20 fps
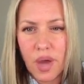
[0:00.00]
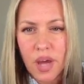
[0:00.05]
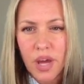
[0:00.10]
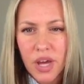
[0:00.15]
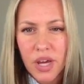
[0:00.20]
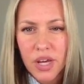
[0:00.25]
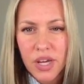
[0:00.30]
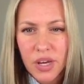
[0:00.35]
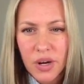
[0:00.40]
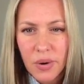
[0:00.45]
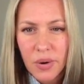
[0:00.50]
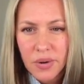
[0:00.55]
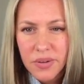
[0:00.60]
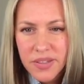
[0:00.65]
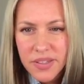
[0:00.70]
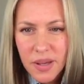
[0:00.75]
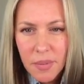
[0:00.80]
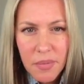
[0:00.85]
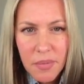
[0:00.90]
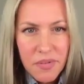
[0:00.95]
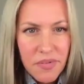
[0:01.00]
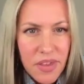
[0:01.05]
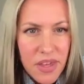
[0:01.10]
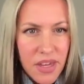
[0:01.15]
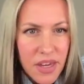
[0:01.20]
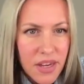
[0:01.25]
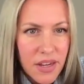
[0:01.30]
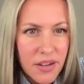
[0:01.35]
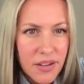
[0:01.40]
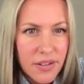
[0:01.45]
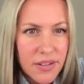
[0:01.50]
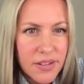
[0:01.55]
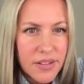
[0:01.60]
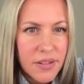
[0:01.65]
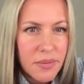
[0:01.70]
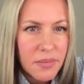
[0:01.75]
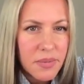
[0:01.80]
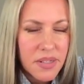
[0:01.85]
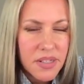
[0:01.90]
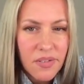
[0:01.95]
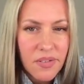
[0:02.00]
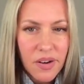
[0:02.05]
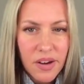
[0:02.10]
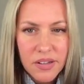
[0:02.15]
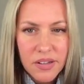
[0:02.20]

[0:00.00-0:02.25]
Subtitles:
you know, on some of these, let me see if I can